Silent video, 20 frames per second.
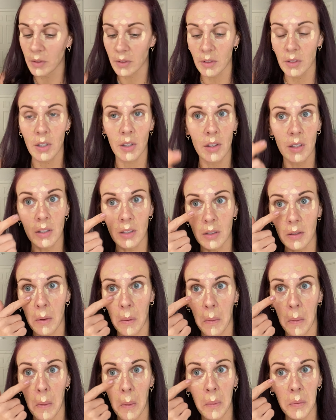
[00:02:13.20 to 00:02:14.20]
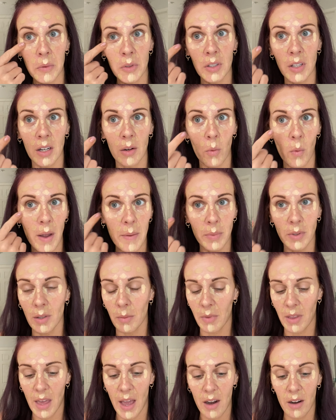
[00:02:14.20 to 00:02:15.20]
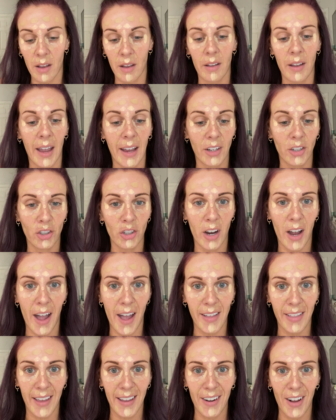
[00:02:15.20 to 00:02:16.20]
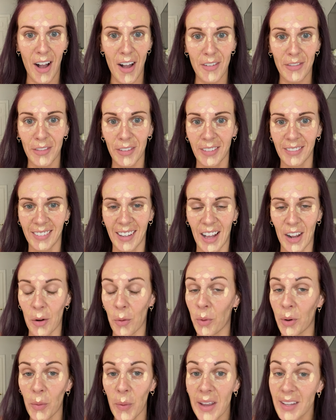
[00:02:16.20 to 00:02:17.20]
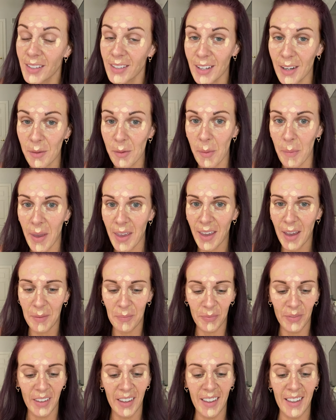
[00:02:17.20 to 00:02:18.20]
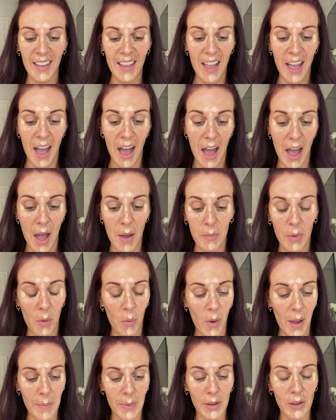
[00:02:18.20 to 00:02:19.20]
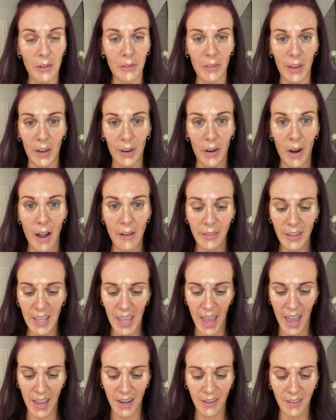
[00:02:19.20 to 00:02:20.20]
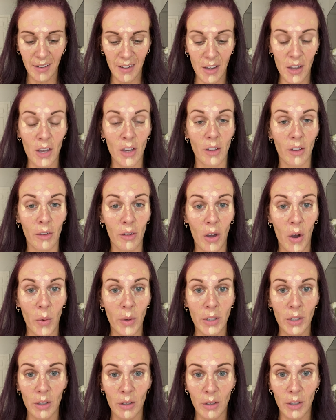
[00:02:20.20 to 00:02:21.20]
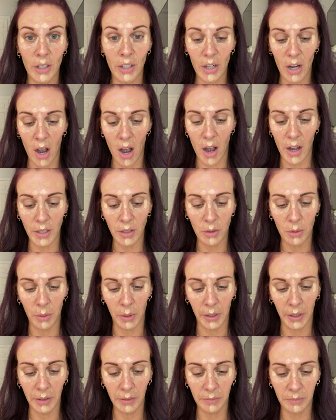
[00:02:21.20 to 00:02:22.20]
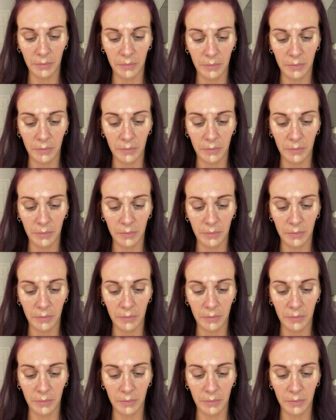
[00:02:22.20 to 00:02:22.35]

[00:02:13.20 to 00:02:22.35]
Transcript: So this, I'm just gonna wipe some of that extra highlight off. I don't wanna waste any of my makeup. Wiping your finger off again, you can go into your contour,